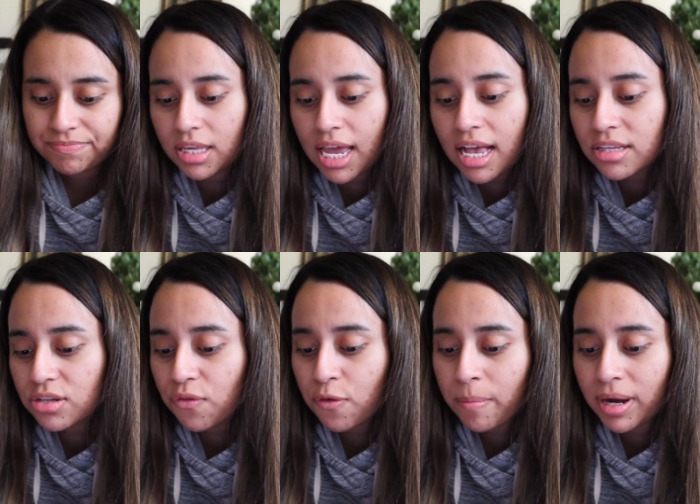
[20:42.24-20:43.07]
yeah
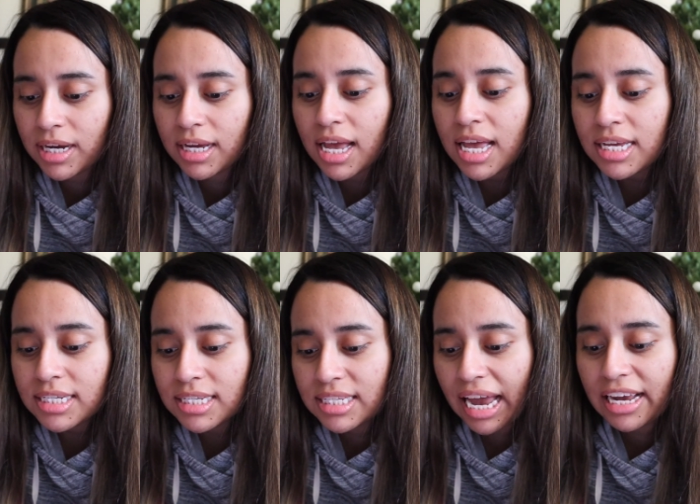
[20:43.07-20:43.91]
so for my
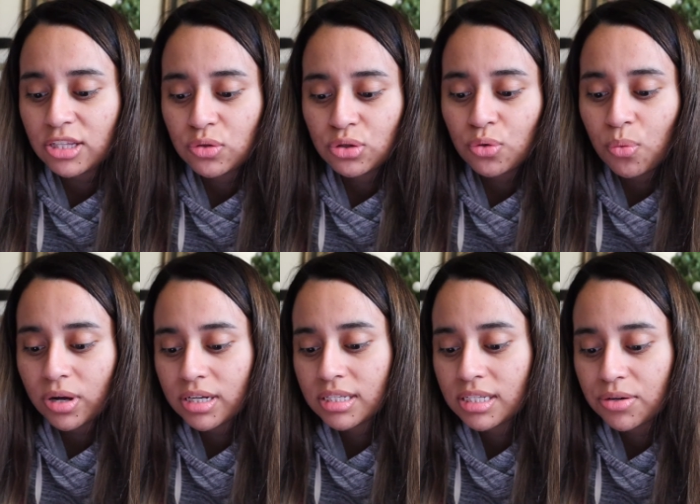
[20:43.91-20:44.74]
psych
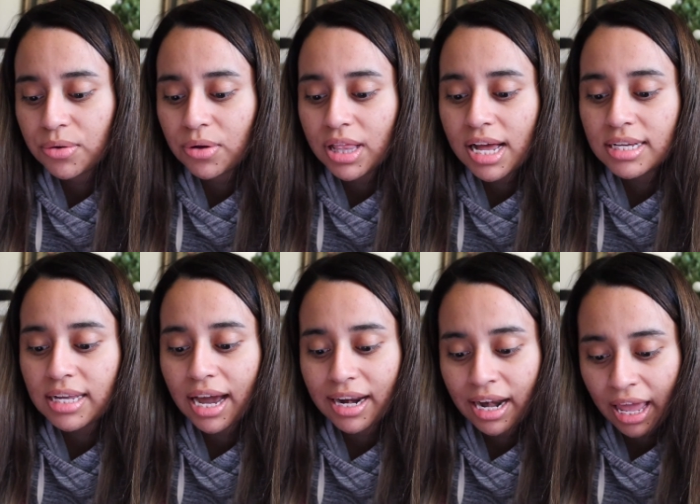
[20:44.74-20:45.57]
2210 class
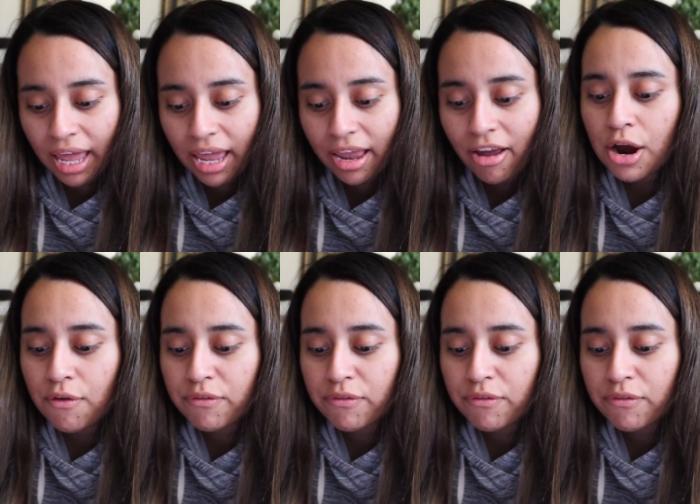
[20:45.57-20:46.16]
i got an a